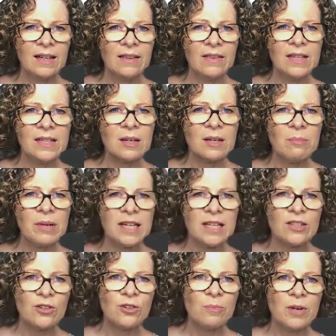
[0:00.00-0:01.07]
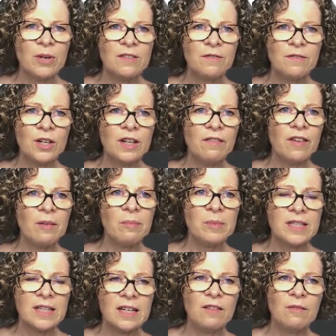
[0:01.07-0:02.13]
This compares to almost
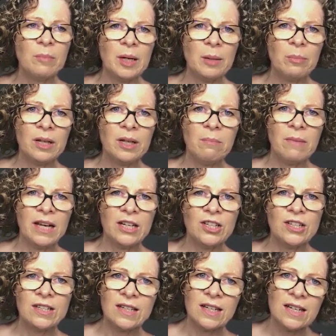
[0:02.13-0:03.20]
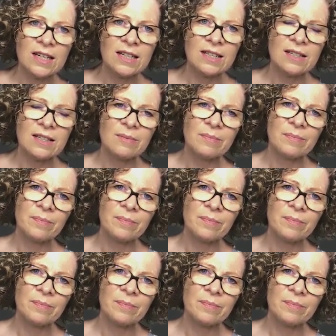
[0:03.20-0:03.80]
45% of people in major cities.